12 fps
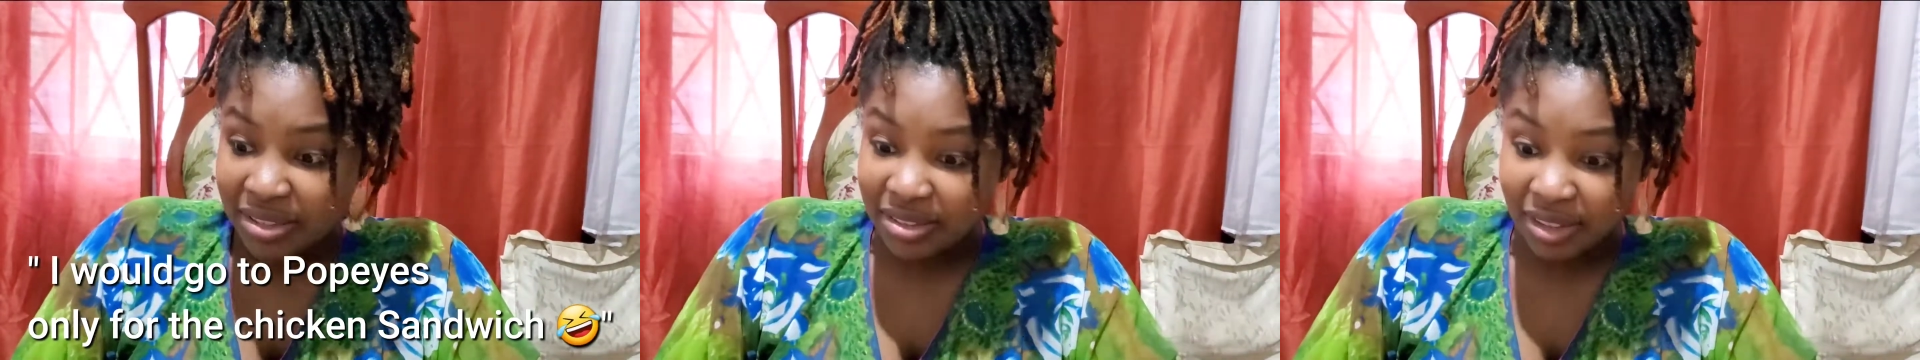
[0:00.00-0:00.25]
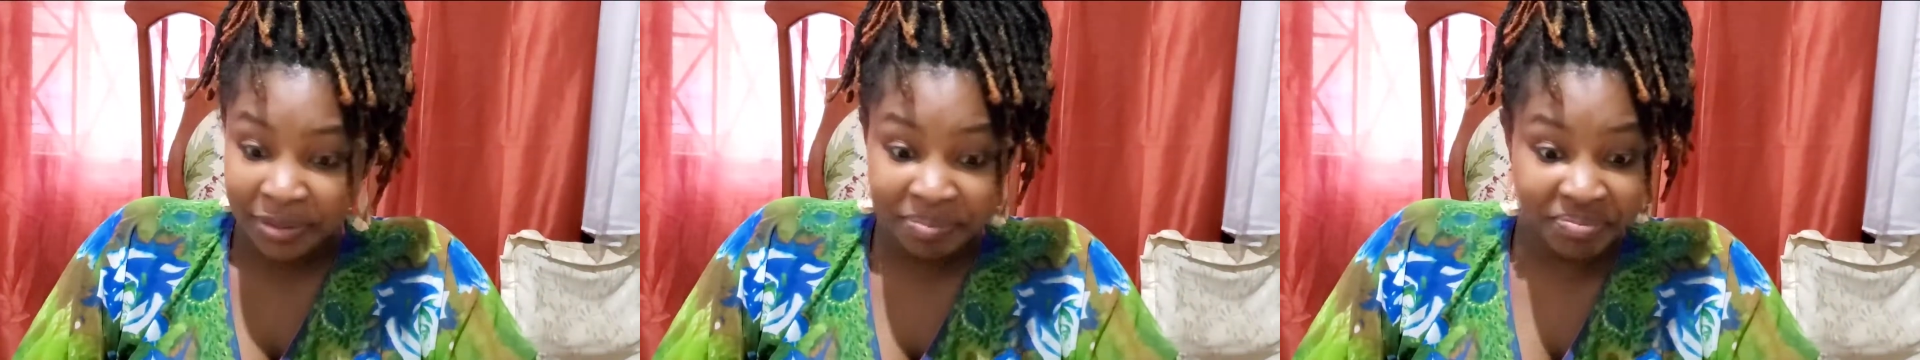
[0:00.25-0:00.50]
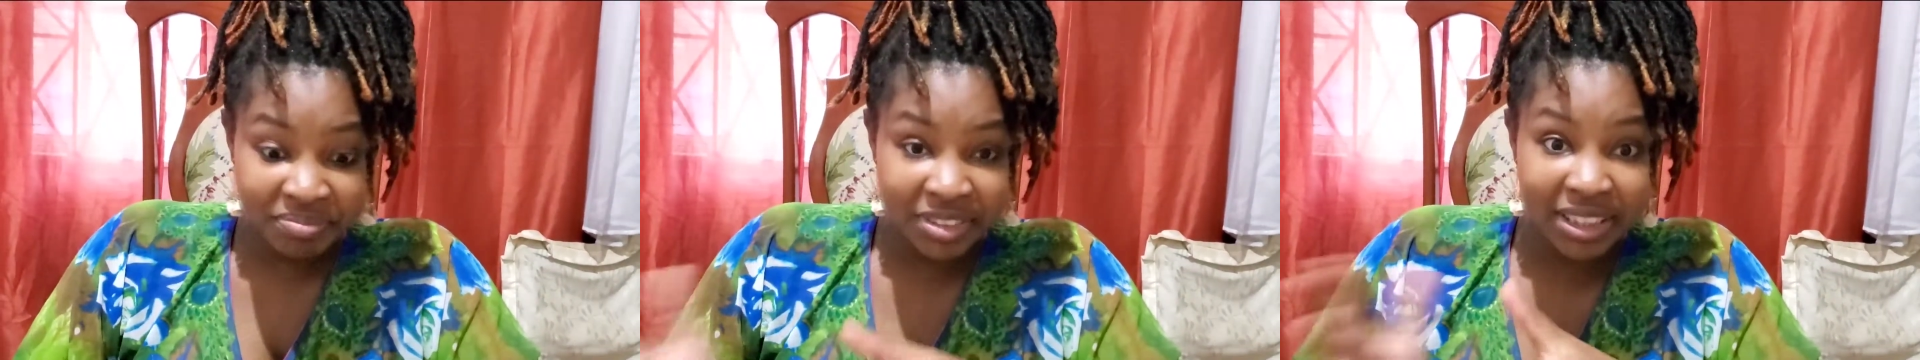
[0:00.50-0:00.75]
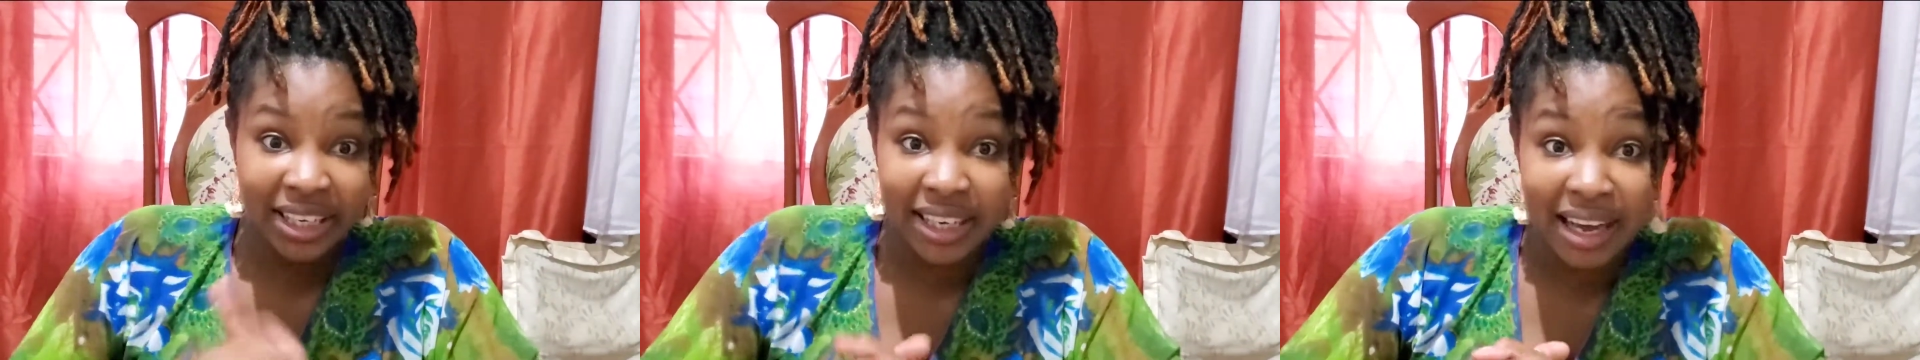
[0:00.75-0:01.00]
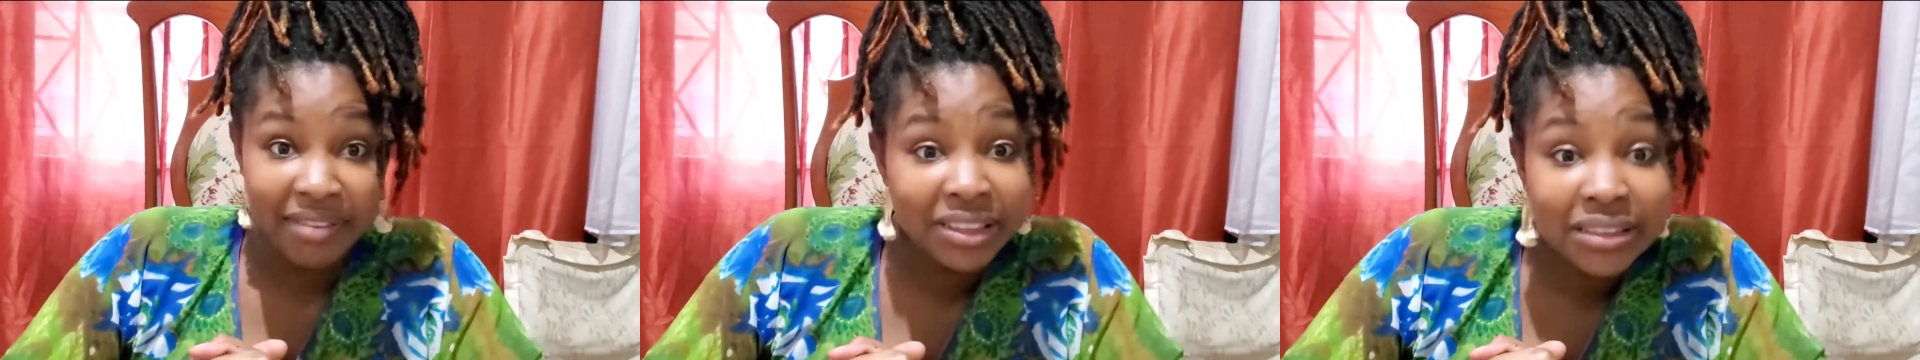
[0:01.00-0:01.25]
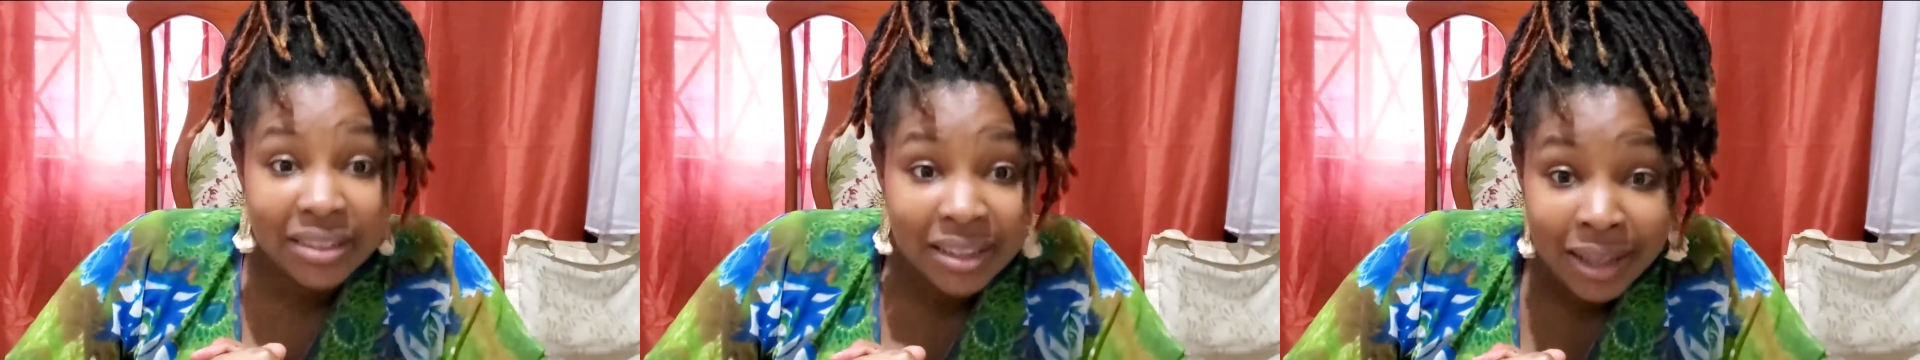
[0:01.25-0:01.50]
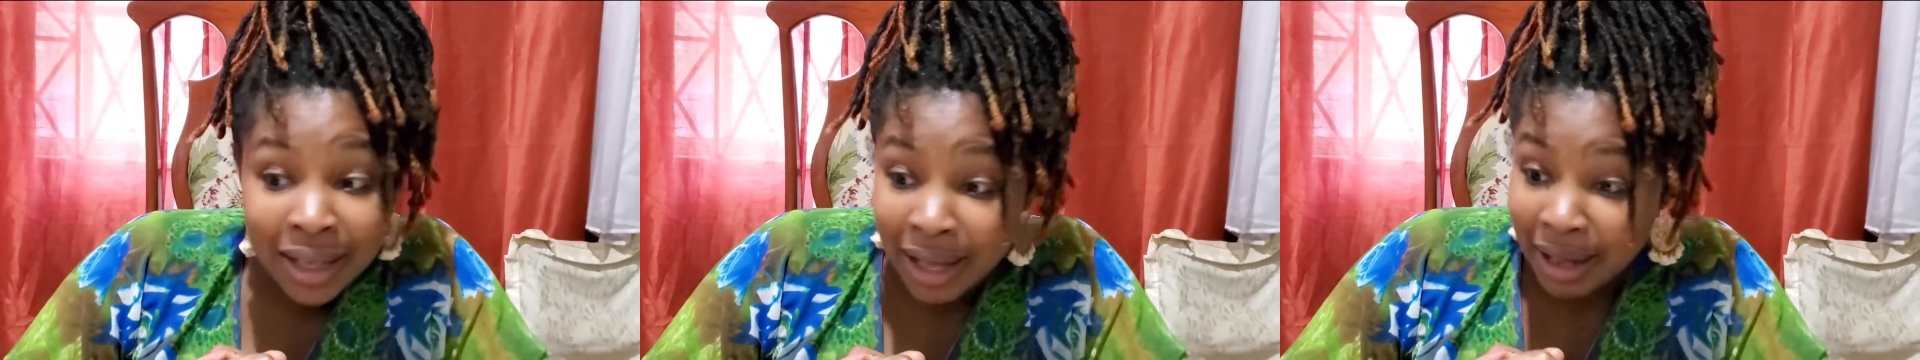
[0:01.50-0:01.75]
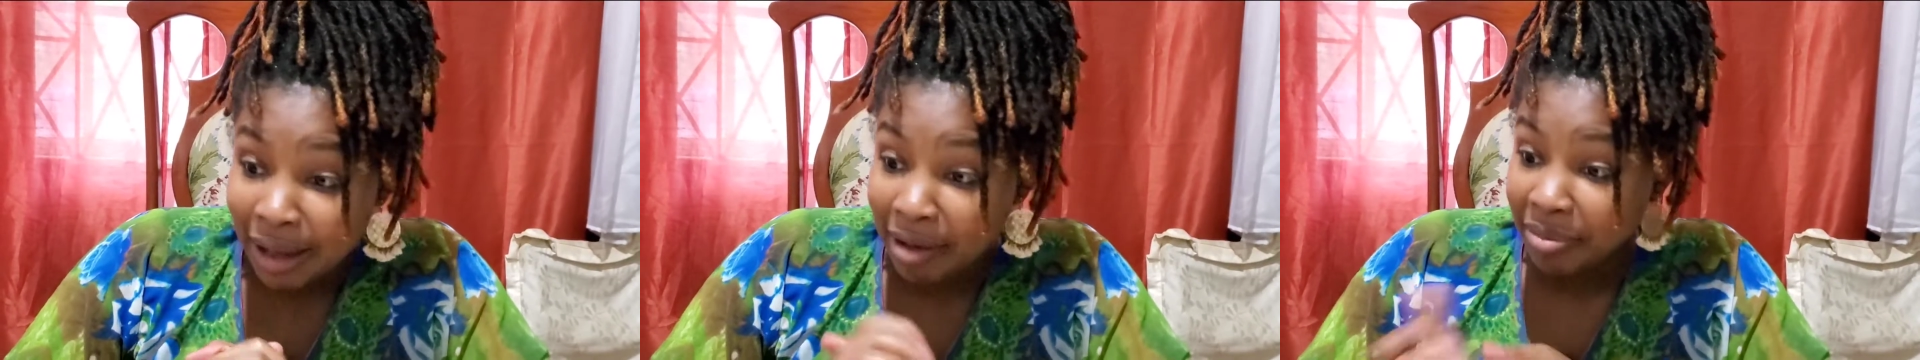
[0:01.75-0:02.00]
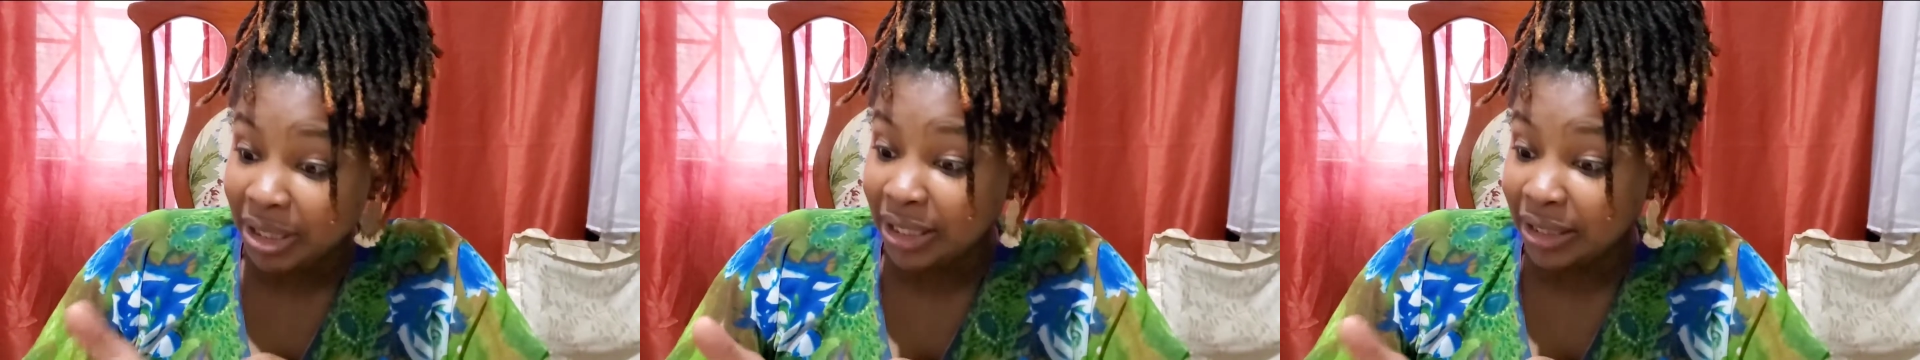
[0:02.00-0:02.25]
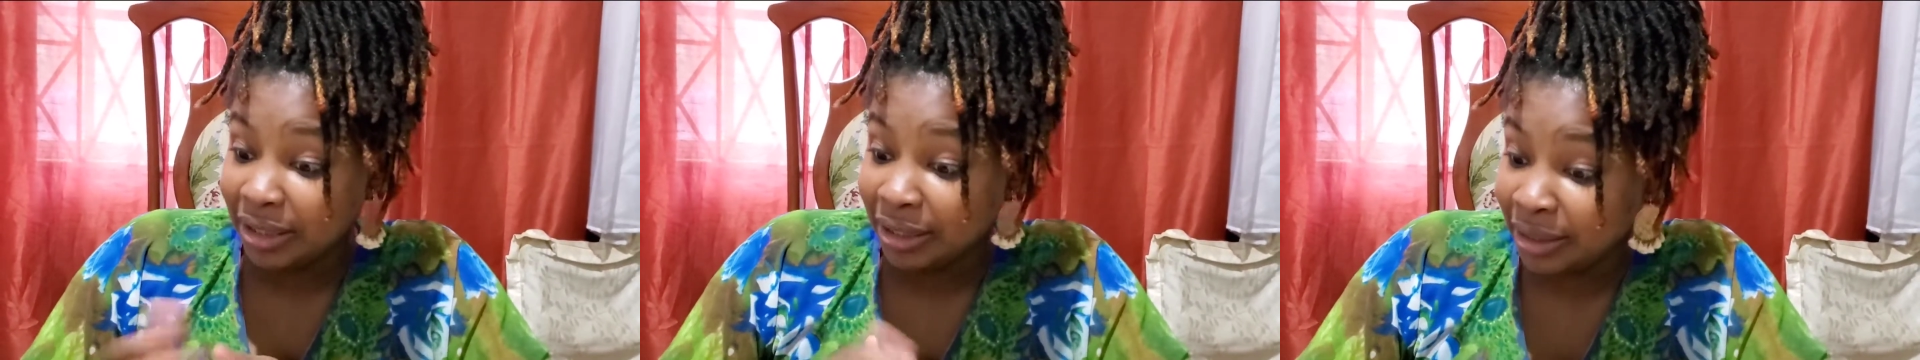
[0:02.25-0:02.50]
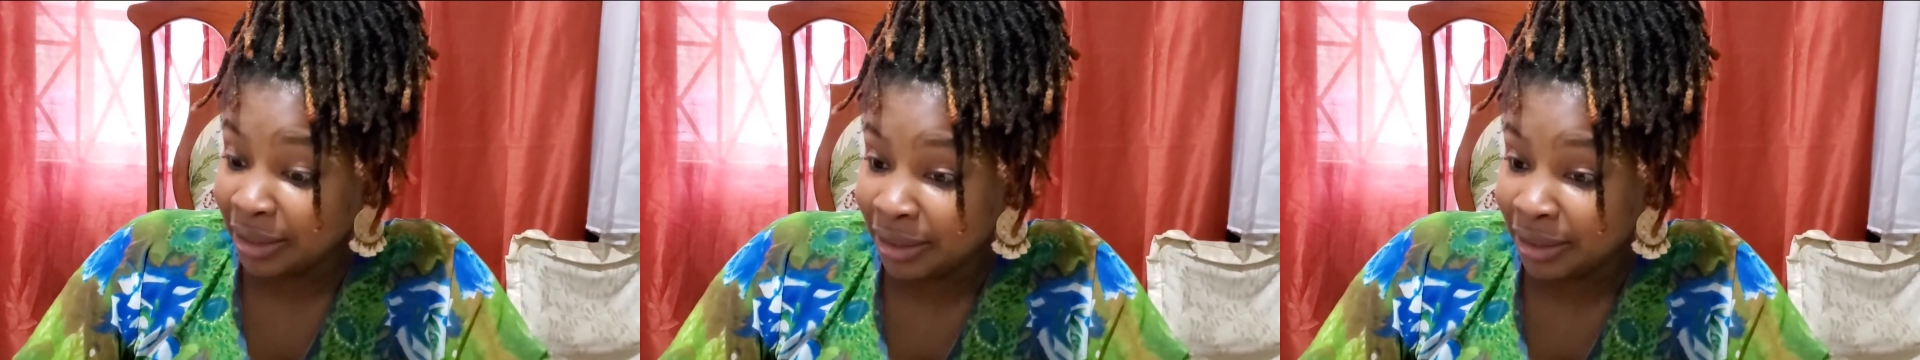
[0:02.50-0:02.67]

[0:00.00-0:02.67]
So there you have it. I mean,